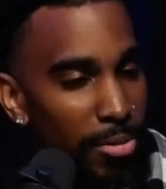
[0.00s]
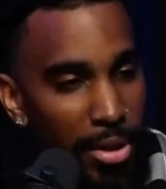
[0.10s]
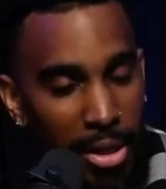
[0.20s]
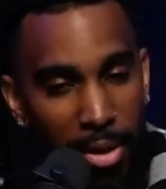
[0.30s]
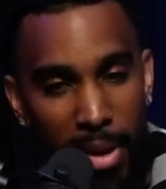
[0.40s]
with
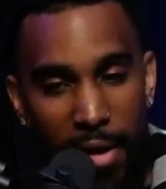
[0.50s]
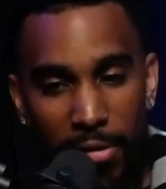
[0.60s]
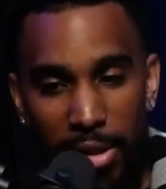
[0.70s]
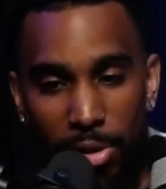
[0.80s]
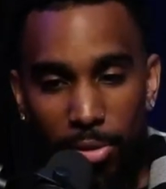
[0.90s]
him
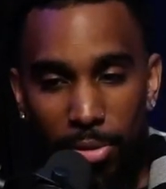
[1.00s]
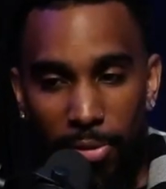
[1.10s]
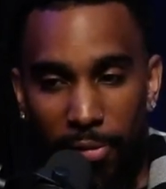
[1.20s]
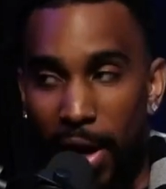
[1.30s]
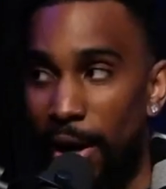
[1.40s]
having to
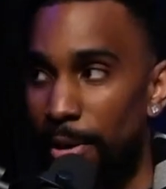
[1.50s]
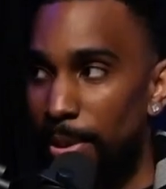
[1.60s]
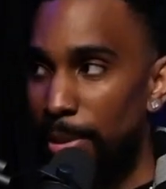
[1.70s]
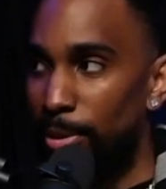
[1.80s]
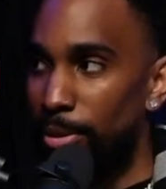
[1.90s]
fire
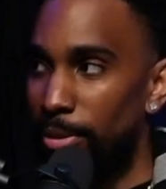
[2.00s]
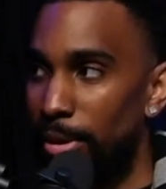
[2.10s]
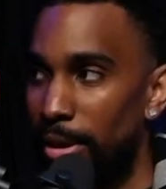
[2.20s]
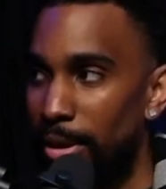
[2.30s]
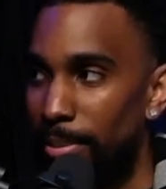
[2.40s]
people,
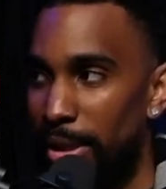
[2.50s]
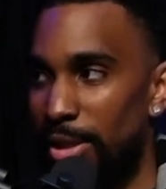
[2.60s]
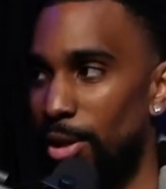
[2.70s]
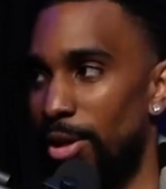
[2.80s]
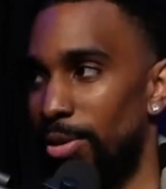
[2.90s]
but he's
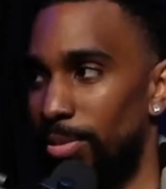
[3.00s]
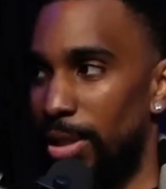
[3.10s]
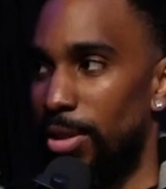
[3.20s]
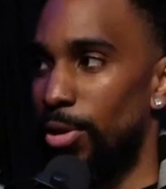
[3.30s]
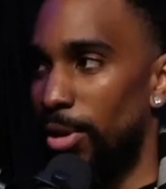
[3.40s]
also,
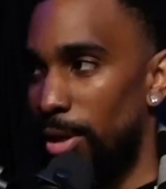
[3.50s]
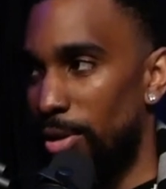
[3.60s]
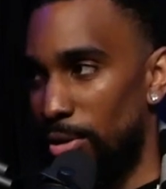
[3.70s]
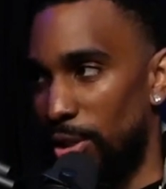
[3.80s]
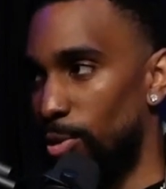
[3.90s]
he also
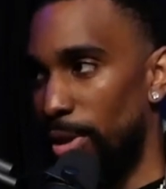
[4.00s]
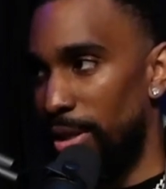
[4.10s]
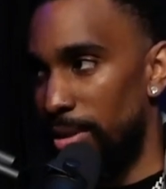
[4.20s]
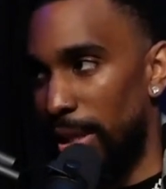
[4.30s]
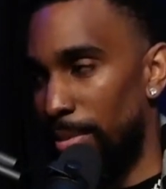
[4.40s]
just quit. He
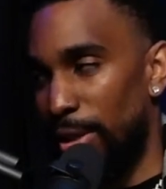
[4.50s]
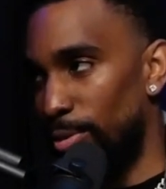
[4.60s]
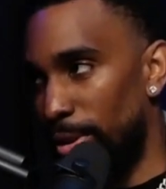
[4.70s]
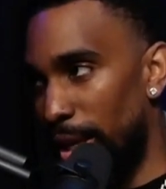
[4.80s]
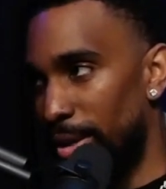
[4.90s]
was like, I'm not doing that.